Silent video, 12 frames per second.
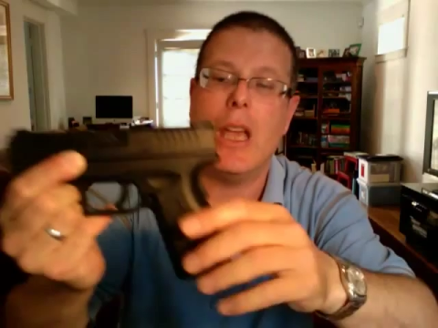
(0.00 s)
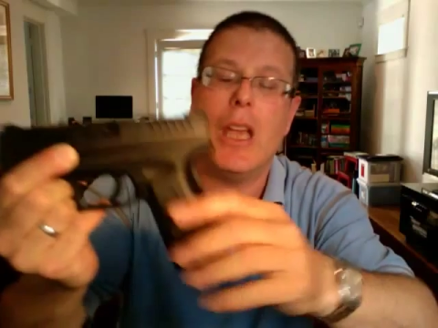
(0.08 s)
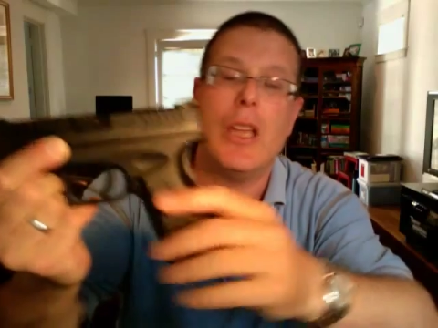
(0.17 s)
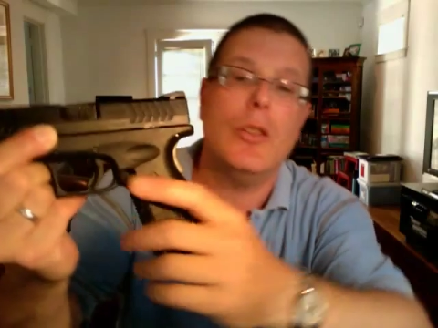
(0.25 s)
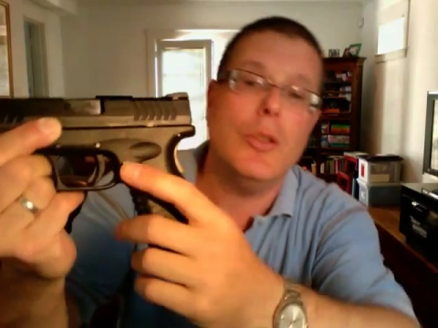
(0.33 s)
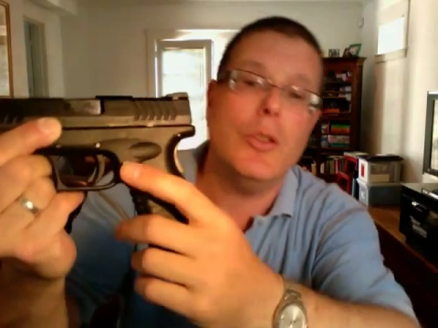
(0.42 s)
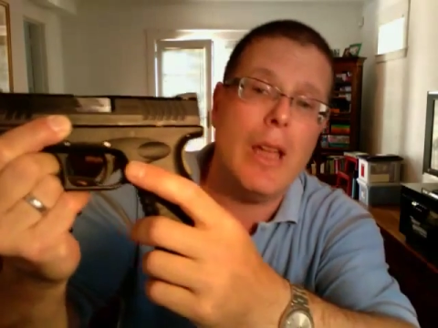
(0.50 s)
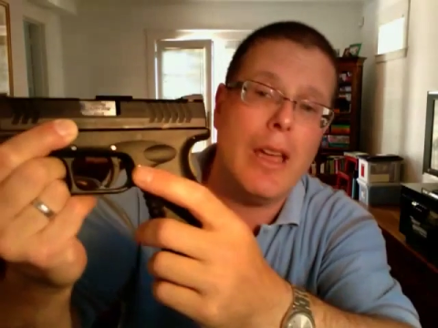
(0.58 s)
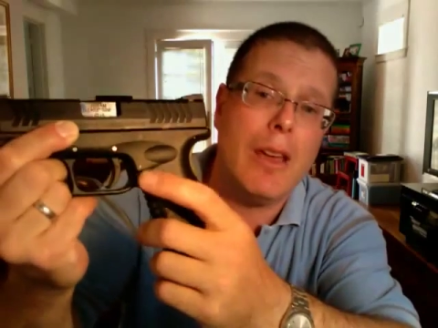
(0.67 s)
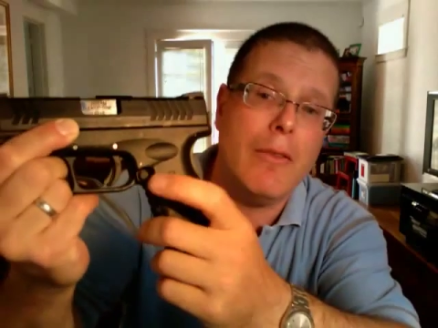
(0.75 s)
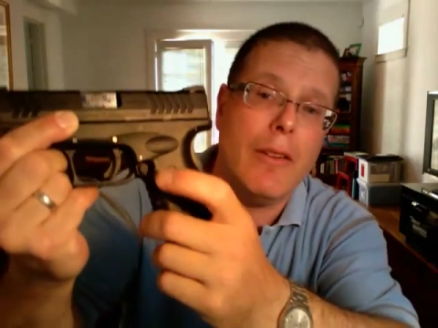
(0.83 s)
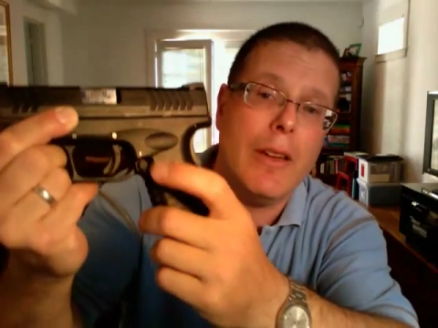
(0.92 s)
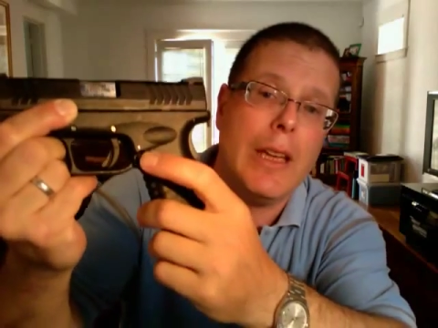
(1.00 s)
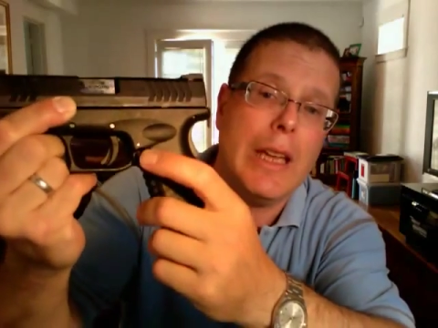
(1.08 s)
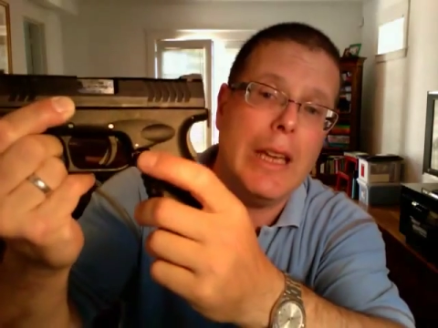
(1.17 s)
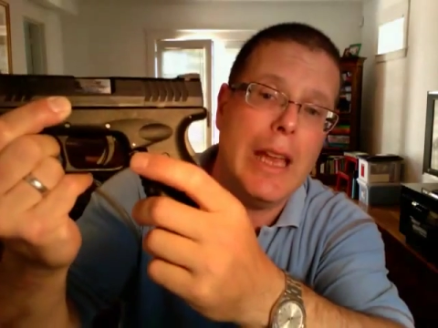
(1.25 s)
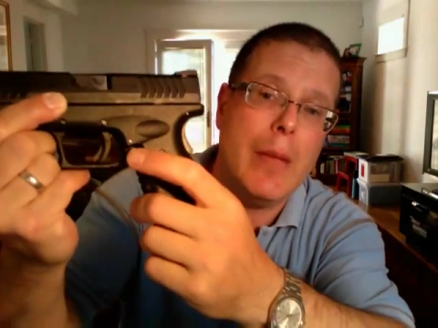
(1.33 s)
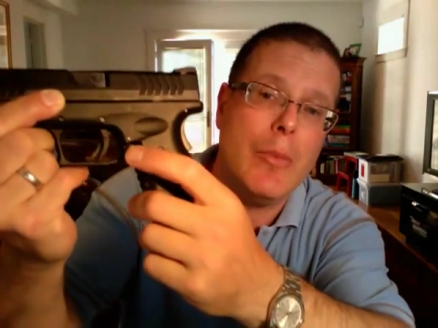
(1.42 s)
You do have
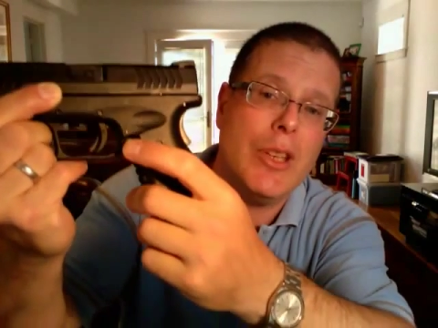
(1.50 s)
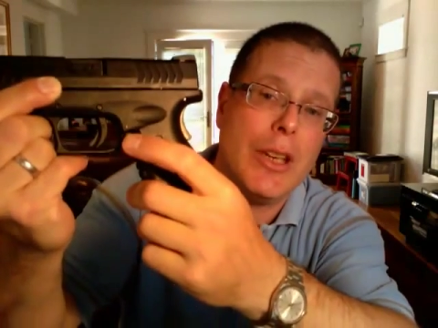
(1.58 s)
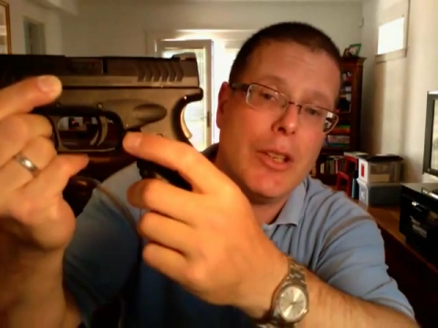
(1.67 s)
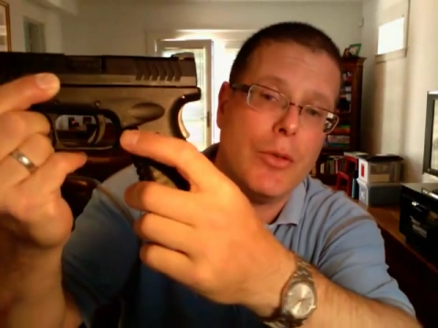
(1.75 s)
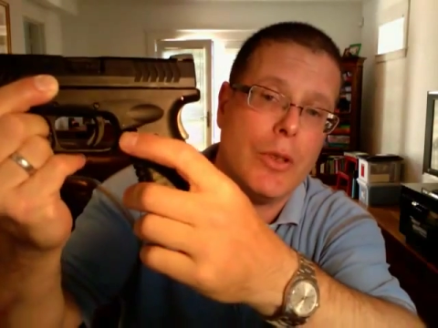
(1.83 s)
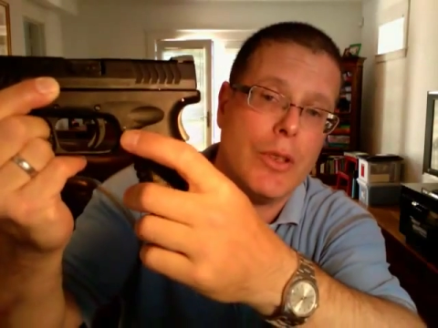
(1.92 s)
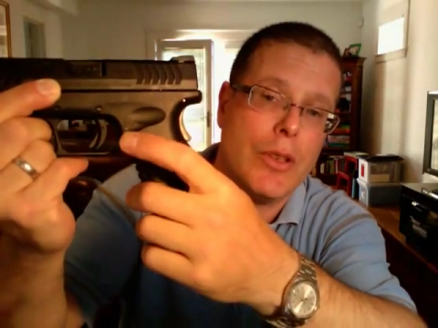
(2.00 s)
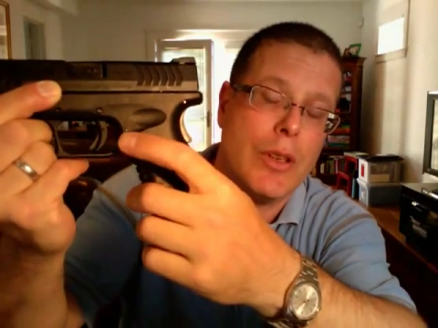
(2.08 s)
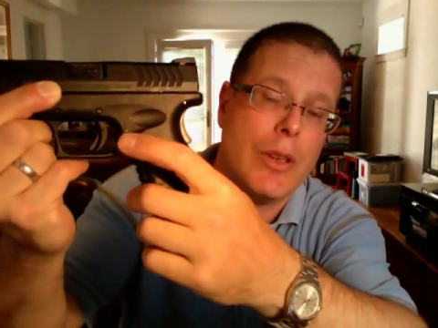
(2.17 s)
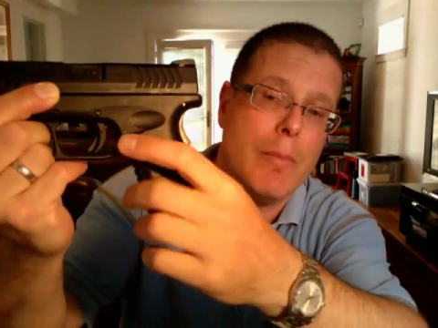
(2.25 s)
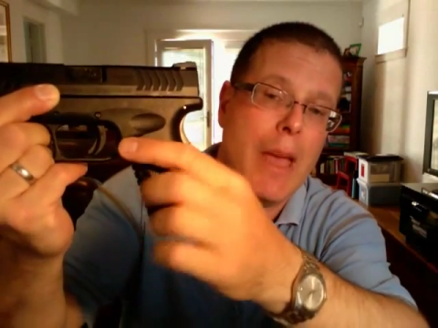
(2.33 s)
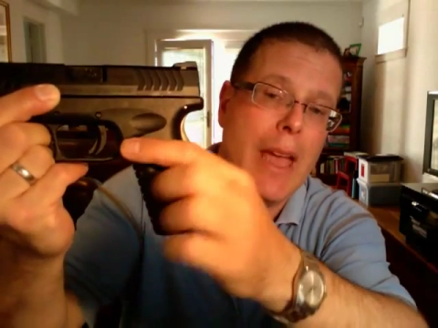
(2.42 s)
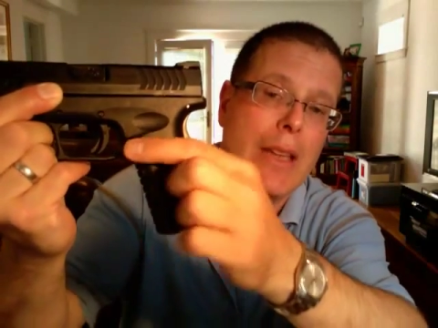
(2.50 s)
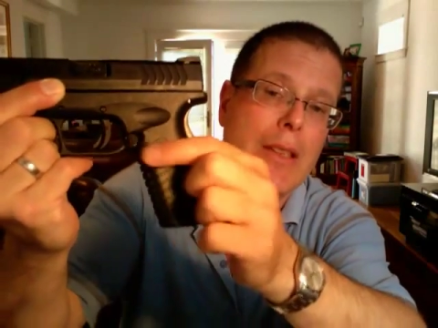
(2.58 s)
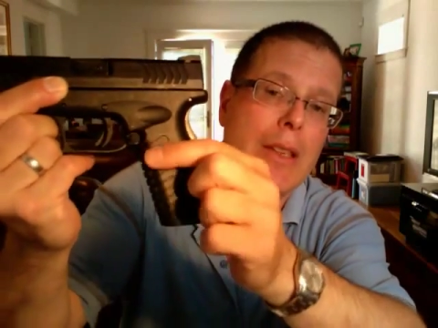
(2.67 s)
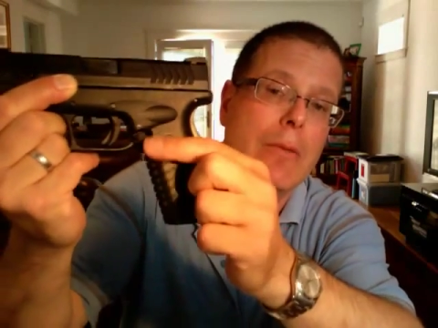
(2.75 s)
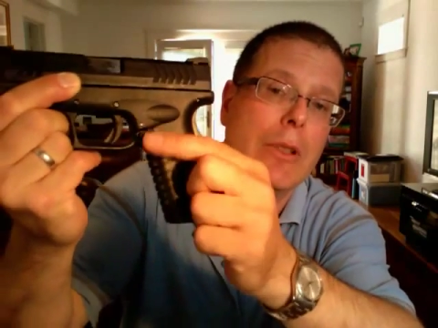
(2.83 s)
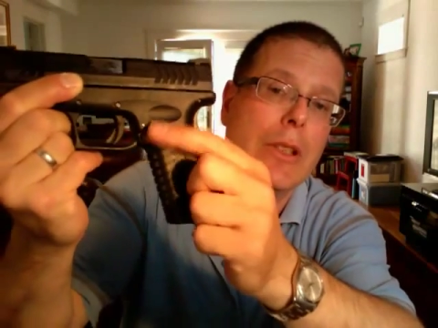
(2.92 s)
an Ambidextrous
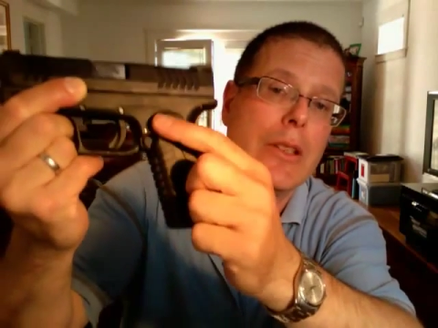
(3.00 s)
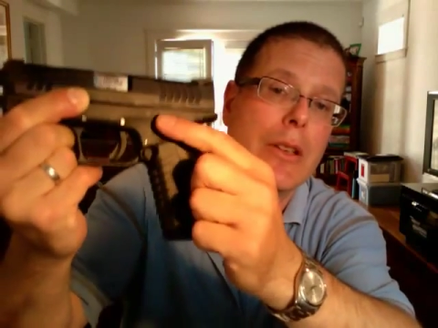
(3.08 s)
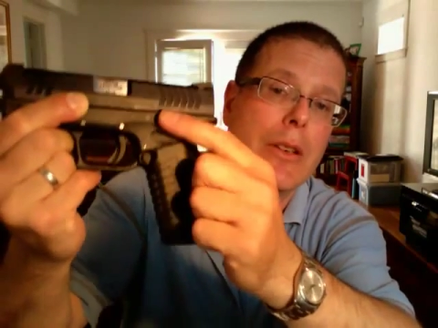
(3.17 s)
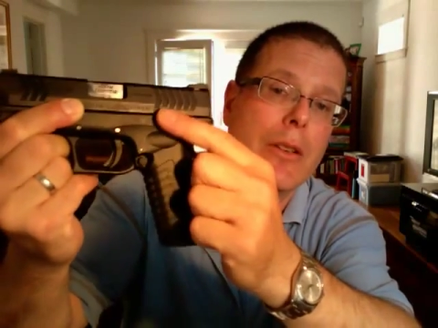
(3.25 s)
magazine release there.